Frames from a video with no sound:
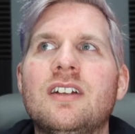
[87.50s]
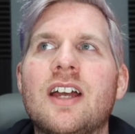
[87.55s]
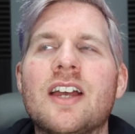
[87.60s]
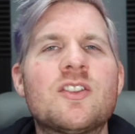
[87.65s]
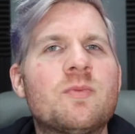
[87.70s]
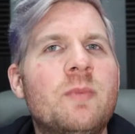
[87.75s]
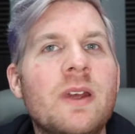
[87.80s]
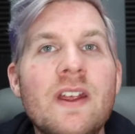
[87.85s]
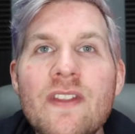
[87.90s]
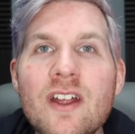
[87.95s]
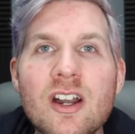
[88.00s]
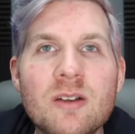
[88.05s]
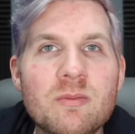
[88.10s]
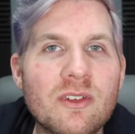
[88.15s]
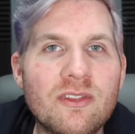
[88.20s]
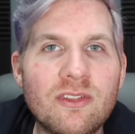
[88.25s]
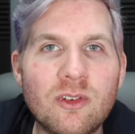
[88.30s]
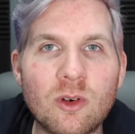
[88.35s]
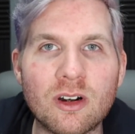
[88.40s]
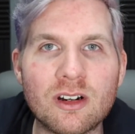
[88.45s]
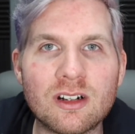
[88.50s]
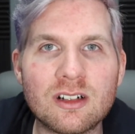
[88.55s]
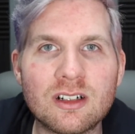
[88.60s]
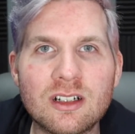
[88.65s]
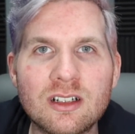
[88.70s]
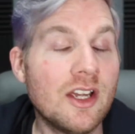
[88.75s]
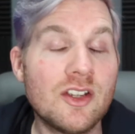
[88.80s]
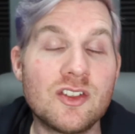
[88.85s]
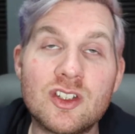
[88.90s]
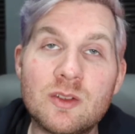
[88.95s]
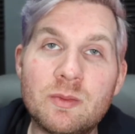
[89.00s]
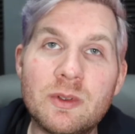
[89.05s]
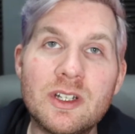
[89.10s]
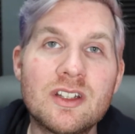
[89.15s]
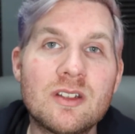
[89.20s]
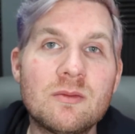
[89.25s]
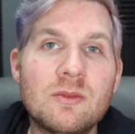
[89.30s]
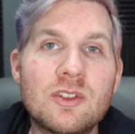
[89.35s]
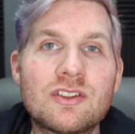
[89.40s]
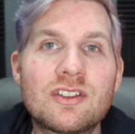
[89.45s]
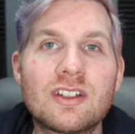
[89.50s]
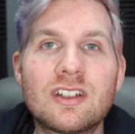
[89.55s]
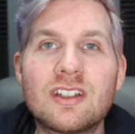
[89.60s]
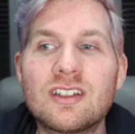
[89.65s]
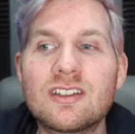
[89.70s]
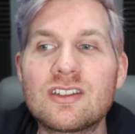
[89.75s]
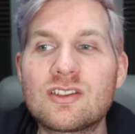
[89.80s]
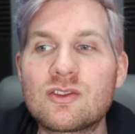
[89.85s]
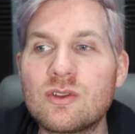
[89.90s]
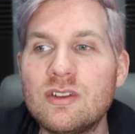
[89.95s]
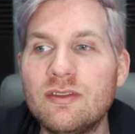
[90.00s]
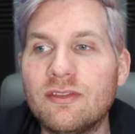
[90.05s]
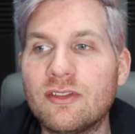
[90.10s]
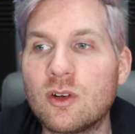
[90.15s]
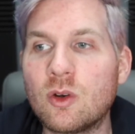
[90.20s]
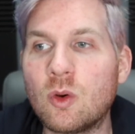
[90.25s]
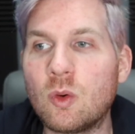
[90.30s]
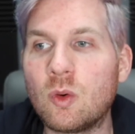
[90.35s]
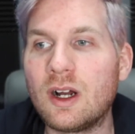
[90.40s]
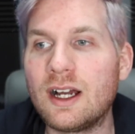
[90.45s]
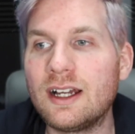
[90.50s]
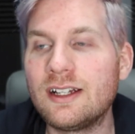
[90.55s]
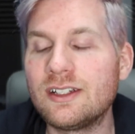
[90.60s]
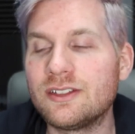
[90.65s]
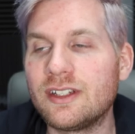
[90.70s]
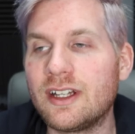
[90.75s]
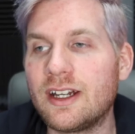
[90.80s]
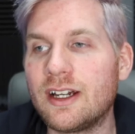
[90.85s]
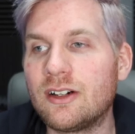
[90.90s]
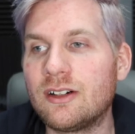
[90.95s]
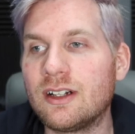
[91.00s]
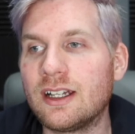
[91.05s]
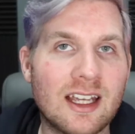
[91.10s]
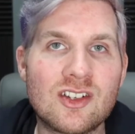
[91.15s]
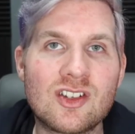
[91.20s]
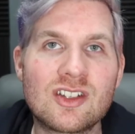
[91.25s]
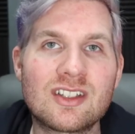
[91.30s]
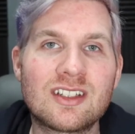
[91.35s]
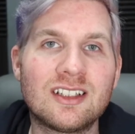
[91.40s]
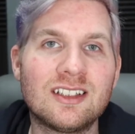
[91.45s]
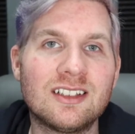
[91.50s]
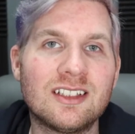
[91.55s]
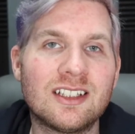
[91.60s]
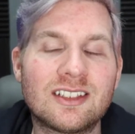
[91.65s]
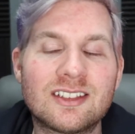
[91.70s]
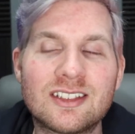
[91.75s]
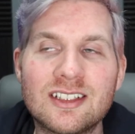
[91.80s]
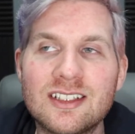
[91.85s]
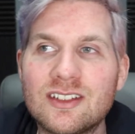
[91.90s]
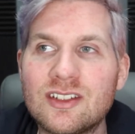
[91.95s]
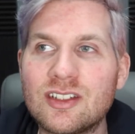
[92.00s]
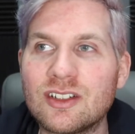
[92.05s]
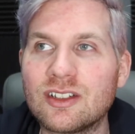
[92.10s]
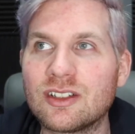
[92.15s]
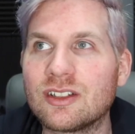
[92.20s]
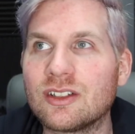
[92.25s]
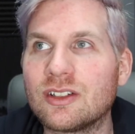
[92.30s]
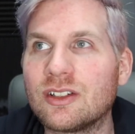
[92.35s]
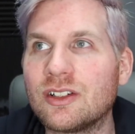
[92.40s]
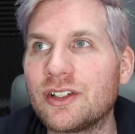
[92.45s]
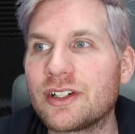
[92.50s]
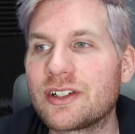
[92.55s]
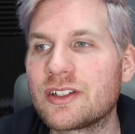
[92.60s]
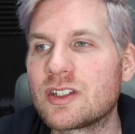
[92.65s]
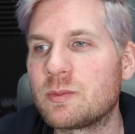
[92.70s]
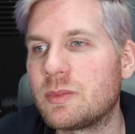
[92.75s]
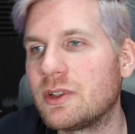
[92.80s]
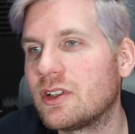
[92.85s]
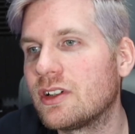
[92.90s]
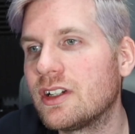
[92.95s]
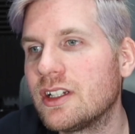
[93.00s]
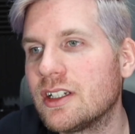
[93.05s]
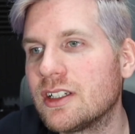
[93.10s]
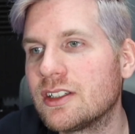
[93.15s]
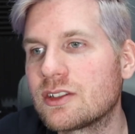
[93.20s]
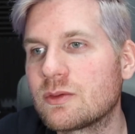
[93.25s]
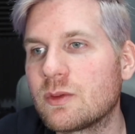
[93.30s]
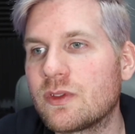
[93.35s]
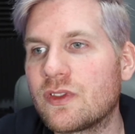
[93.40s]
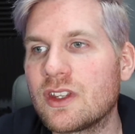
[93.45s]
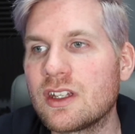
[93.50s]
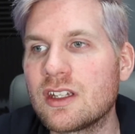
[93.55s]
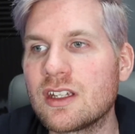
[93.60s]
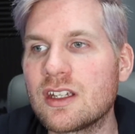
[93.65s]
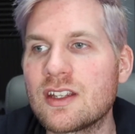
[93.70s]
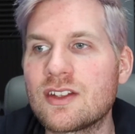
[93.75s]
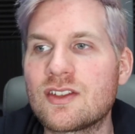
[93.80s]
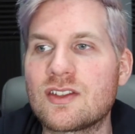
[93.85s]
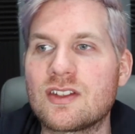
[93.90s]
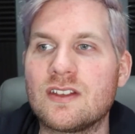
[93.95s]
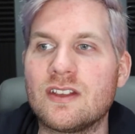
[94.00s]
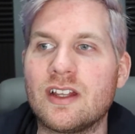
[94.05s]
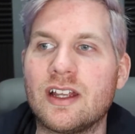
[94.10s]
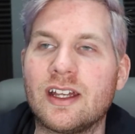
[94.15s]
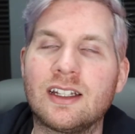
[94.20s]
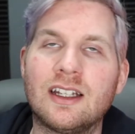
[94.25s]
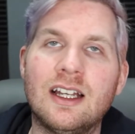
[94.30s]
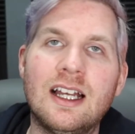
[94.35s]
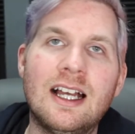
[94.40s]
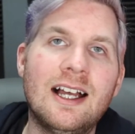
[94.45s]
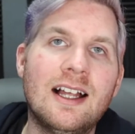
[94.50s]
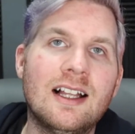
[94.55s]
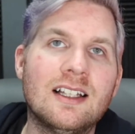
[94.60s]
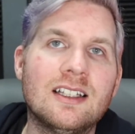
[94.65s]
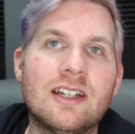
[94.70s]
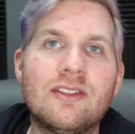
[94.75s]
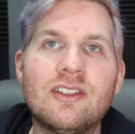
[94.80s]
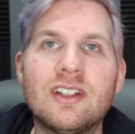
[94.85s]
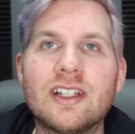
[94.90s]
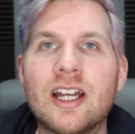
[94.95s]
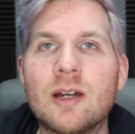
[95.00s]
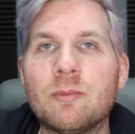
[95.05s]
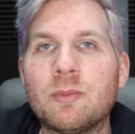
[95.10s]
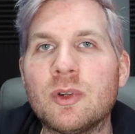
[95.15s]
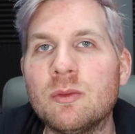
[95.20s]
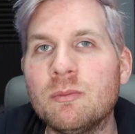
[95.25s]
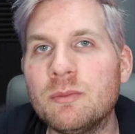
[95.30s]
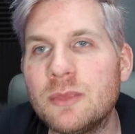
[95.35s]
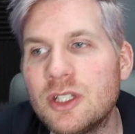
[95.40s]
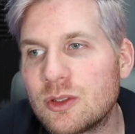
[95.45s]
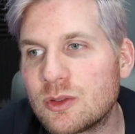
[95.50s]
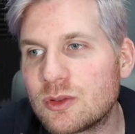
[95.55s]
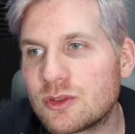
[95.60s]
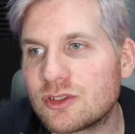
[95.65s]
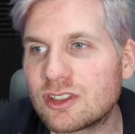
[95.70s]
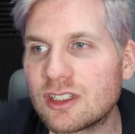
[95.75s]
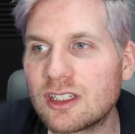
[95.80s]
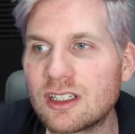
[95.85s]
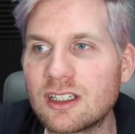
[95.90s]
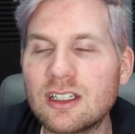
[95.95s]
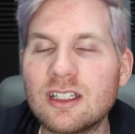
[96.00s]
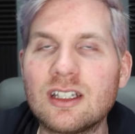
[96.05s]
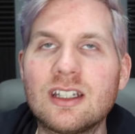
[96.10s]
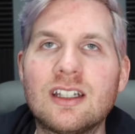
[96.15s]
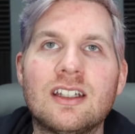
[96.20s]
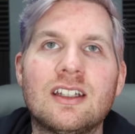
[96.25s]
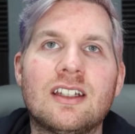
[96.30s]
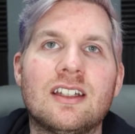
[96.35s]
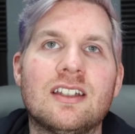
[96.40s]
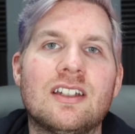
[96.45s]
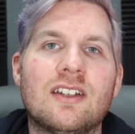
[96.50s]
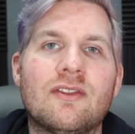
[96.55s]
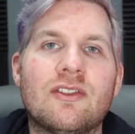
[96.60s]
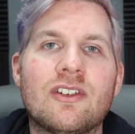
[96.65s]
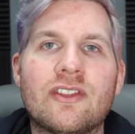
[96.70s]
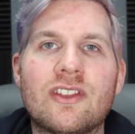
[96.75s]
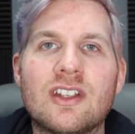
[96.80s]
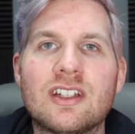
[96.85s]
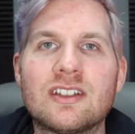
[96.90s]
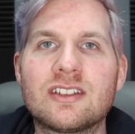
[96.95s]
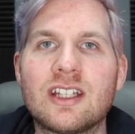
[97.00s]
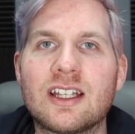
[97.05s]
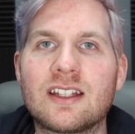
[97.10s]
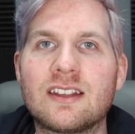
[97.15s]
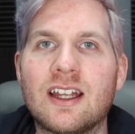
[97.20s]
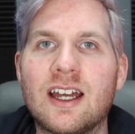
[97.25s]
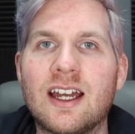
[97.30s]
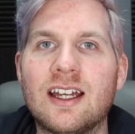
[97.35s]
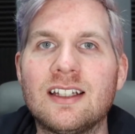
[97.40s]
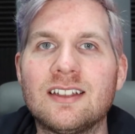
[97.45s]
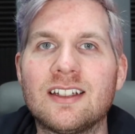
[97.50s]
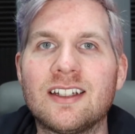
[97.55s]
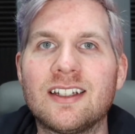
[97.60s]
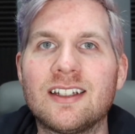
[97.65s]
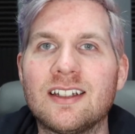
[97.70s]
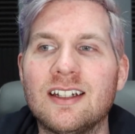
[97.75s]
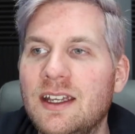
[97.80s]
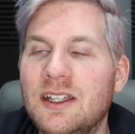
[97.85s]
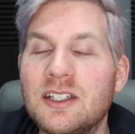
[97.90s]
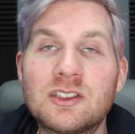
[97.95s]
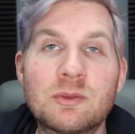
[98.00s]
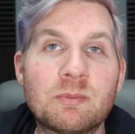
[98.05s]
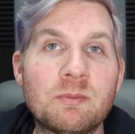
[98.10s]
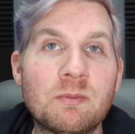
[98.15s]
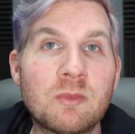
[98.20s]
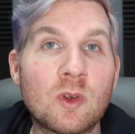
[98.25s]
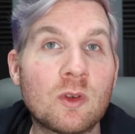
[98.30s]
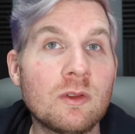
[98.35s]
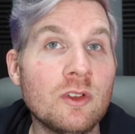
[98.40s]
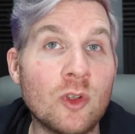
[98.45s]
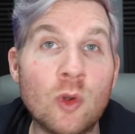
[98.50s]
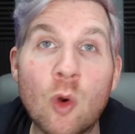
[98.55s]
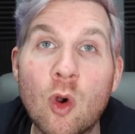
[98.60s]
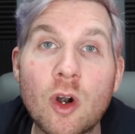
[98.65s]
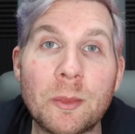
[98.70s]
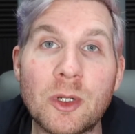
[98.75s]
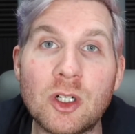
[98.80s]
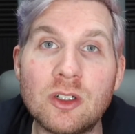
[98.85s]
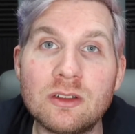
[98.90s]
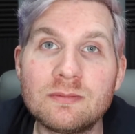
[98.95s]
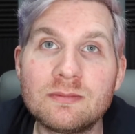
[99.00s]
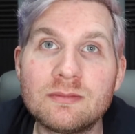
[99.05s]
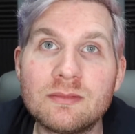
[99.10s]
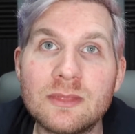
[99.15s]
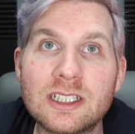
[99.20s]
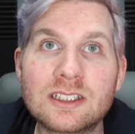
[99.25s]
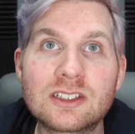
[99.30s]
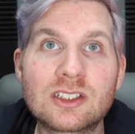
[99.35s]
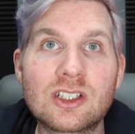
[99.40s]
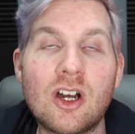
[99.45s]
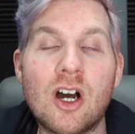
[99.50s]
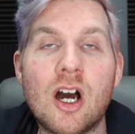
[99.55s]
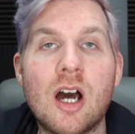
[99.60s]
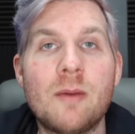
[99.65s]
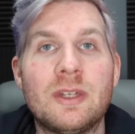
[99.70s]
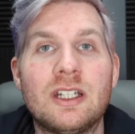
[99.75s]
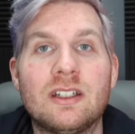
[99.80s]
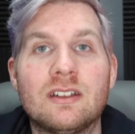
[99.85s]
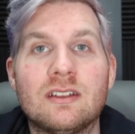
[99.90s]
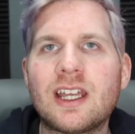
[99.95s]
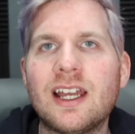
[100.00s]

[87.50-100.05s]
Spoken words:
has been there before. She's been in the music industry for a while now, and just to listen to her experience with this and like leveling up her music and different things like that, like, it's normal, it's common.